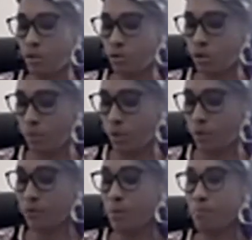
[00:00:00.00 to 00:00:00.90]
The
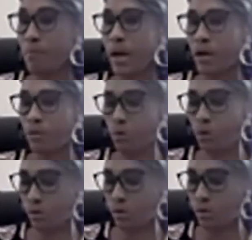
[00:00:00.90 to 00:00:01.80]
support from Merck
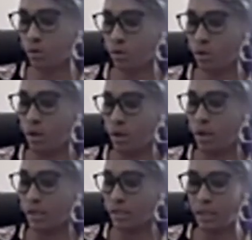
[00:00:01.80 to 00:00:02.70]
was
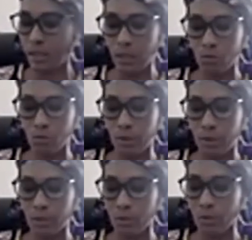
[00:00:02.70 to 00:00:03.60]
extended to
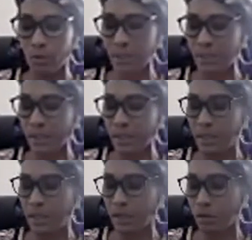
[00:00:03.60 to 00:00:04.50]
including
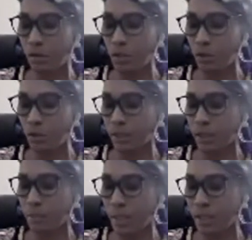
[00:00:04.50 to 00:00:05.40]
training on
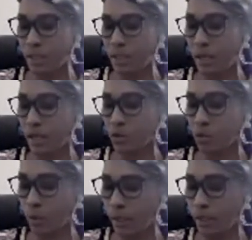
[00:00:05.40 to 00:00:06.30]
neonatal medicine
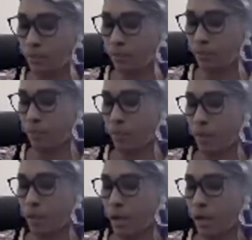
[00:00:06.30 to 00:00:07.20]
as well.
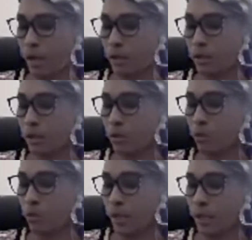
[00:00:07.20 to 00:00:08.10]
And
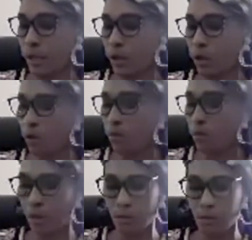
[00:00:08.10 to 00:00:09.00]
we are all
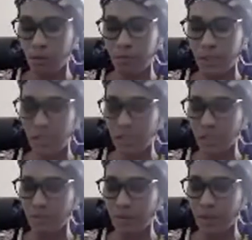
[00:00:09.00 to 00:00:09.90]
proud of this
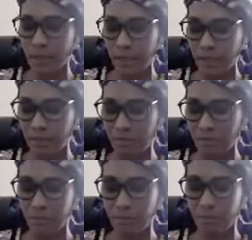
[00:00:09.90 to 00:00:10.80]
significant
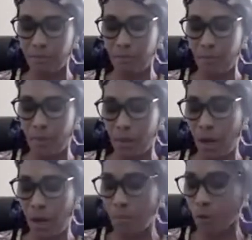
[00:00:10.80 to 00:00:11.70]
achievement.
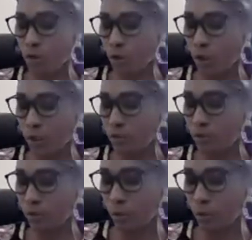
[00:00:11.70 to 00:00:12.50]
I'm also looking